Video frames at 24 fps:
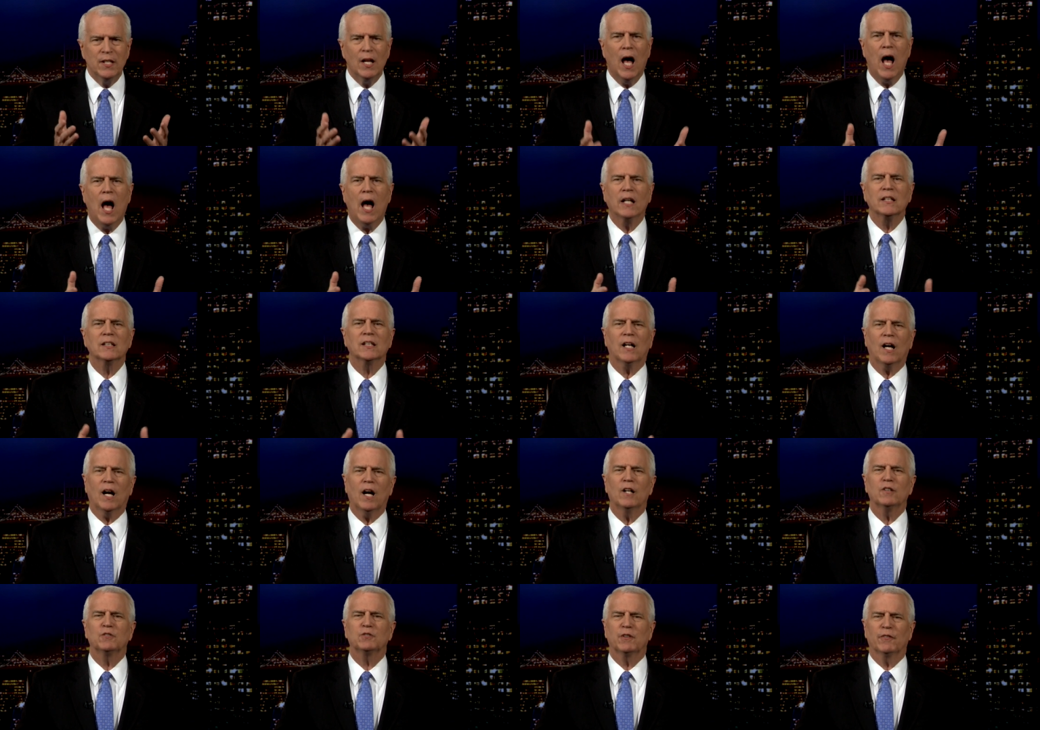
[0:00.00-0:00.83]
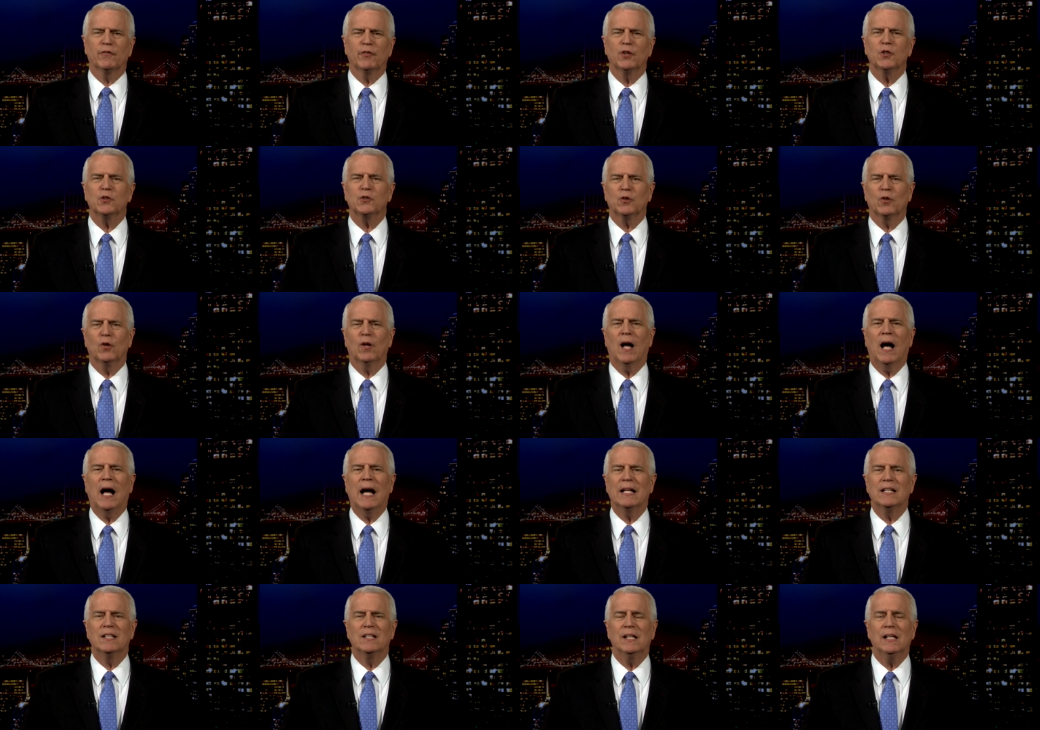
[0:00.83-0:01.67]
non-controversial
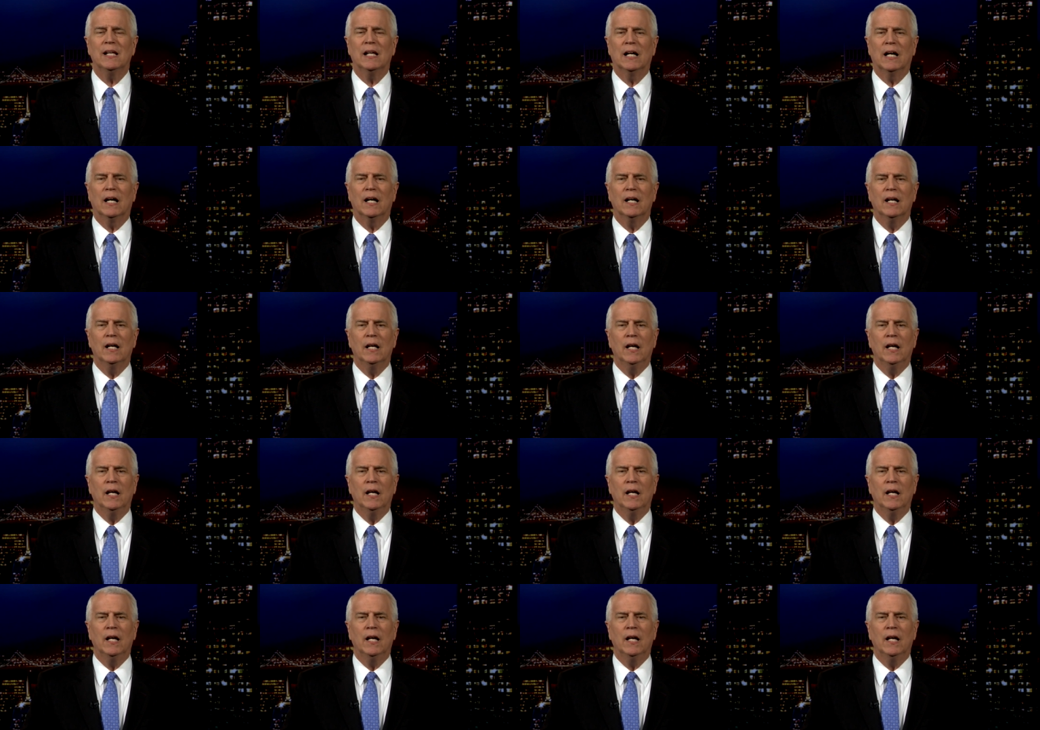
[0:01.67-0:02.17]
idea.